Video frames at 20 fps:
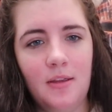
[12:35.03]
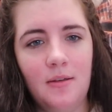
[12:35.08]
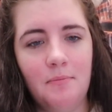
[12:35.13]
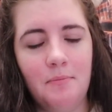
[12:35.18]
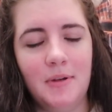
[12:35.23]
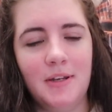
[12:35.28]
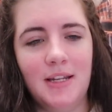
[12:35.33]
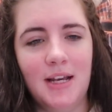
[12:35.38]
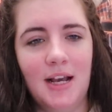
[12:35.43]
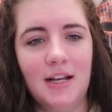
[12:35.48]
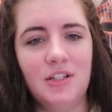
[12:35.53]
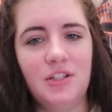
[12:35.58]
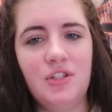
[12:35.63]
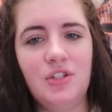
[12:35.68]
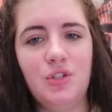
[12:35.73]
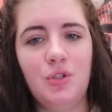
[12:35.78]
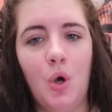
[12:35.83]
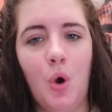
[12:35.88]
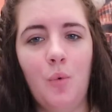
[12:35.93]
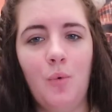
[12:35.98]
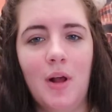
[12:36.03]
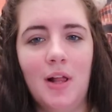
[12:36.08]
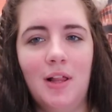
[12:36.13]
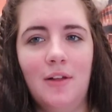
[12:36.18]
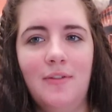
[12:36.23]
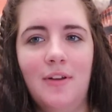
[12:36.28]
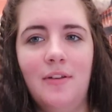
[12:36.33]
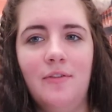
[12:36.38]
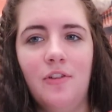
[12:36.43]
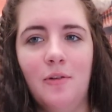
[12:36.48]
but not so
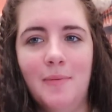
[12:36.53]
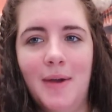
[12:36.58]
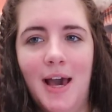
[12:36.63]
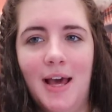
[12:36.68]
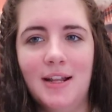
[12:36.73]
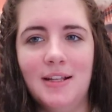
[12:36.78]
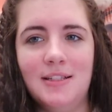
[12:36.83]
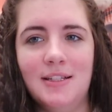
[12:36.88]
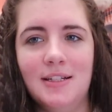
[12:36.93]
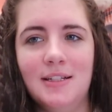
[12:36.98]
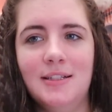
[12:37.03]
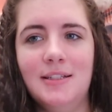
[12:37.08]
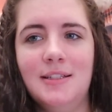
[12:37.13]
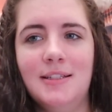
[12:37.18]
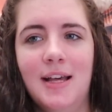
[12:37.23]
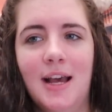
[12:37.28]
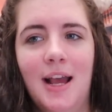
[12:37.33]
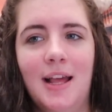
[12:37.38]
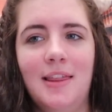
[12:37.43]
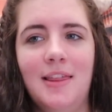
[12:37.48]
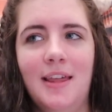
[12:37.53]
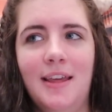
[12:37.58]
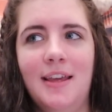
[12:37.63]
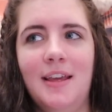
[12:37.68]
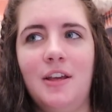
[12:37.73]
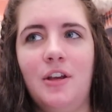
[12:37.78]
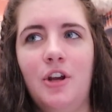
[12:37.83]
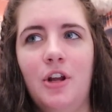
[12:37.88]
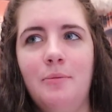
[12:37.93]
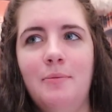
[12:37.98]
relevant for Madison's that I think
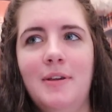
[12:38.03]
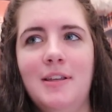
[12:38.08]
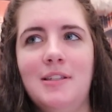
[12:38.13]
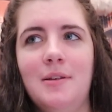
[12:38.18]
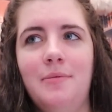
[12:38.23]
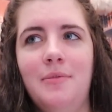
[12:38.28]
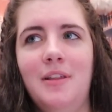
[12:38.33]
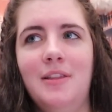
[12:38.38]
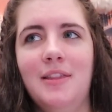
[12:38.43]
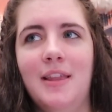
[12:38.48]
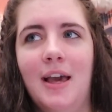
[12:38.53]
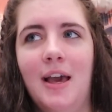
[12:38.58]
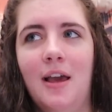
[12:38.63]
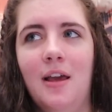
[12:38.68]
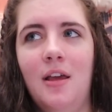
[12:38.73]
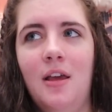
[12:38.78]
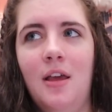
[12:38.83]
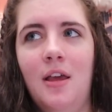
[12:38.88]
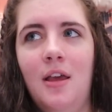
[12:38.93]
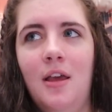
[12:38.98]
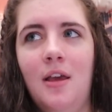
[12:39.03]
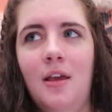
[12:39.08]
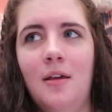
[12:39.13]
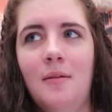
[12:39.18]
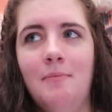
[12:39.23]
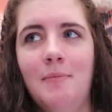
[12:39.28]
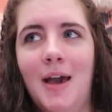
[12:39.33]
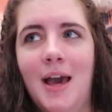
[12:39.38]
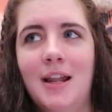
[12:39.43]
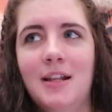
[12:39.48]
it could be something that
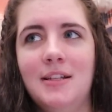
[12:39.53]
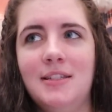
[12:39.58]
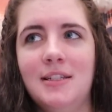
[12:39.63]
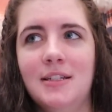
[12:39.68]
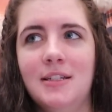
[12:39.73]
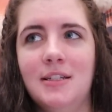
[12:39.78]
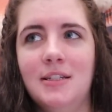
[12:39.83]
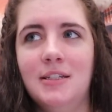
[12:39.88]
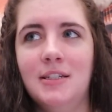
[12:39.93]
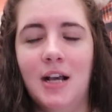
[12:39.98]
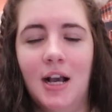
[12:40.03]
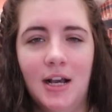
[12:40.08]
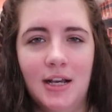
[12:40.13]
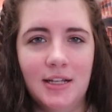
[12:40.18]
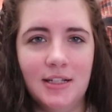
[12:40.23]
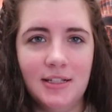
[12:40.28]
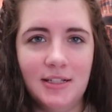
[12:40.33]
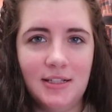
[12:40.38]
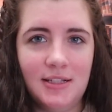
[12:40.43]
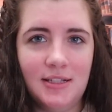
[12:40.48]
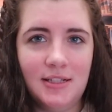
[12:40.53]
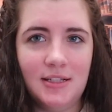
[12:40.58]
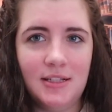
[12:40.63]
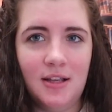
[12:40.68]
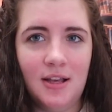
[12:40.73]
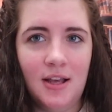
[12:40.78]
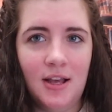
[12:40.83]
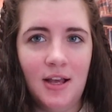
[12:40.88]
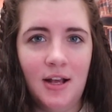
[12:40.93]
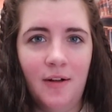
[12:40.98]
Madison
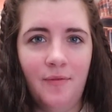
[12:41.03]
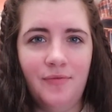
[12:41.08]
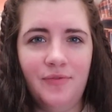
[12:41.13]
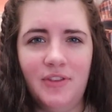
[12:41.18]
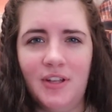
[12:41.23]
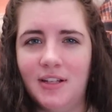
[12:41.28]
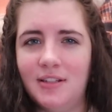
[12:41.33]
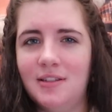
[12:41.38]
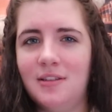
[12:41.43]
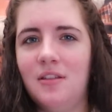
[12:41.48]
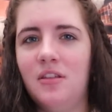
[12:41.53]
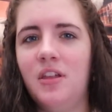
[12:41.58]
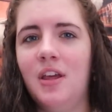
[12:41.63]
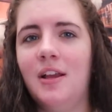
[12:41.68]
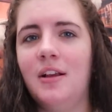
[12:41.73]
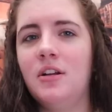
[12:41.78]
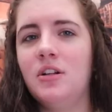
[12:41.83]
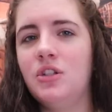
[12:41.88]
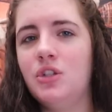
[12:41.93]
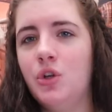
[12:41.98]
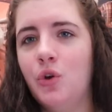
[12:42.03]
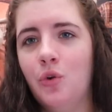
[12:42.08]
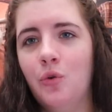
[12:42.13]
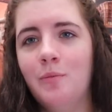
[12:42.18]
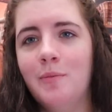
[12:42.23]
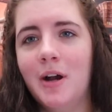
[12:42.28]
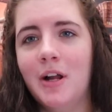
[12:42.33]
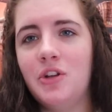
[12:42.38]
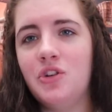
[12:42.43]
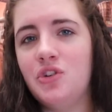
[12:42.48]
doesn't think too
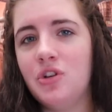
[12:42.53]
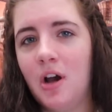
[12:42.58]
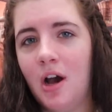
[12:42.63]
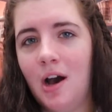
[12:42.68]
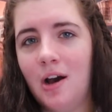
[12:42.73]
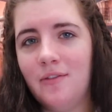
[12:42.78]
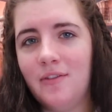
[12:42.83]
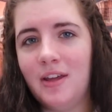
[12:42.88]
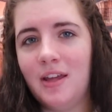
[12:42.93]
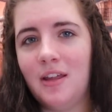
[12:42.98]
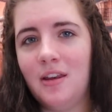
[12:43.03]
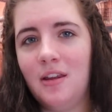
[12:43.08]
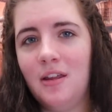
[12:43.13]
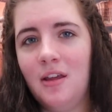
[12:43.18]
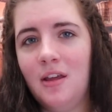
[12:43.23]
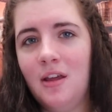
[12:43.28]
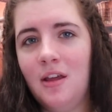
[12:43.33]
much of it,